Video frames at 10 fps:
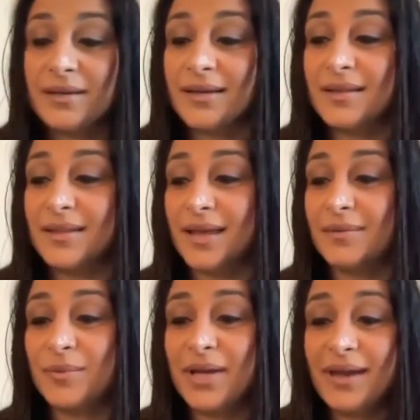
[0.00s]
in that
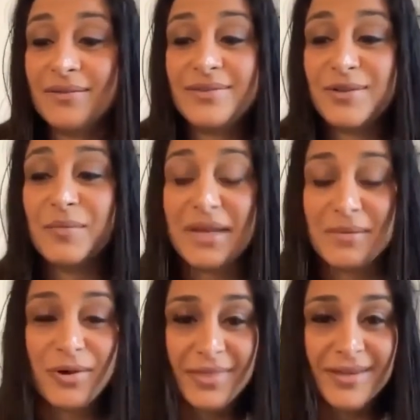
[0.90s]
we have so many
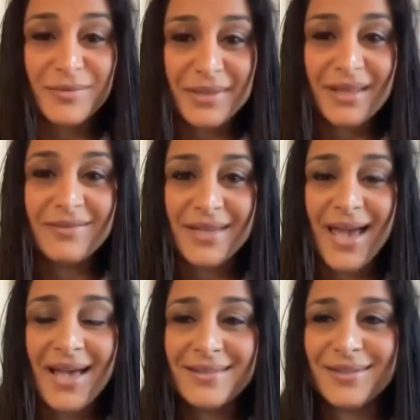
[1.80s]
more things we'd love to
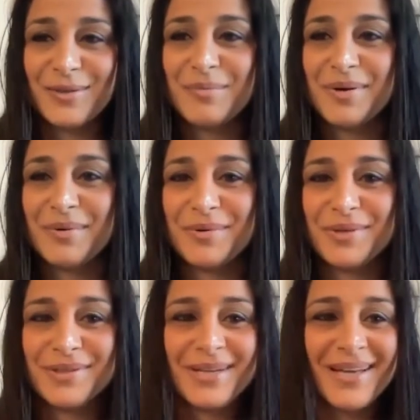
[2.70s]
ask you, but
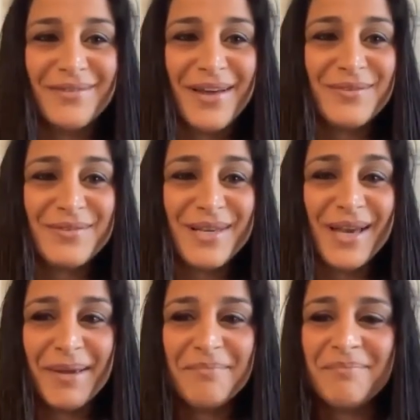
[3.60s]
we're kind of out of
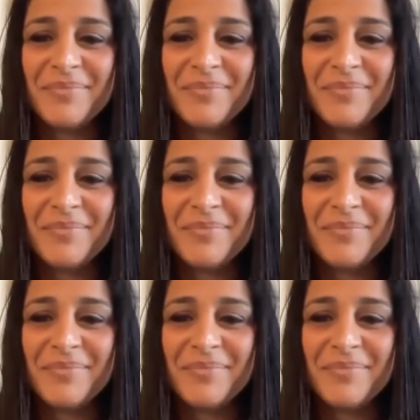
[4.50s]
time.